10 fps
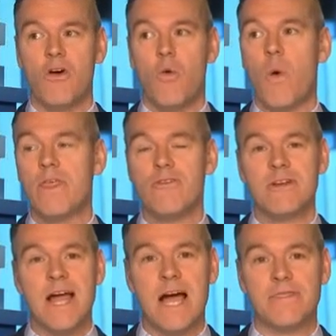Whether or
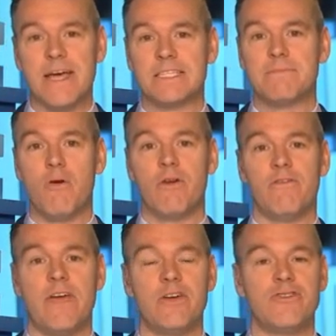not that's
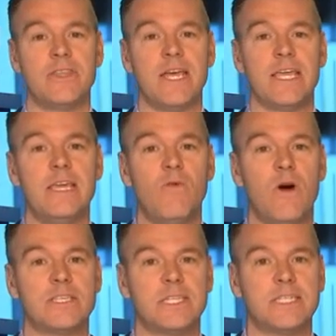motivation, that he
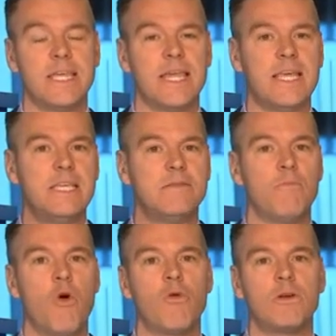wants to say that he's
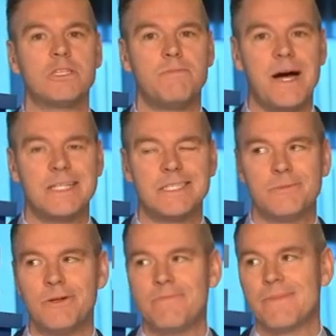more
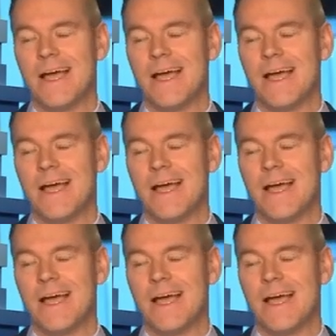responsible,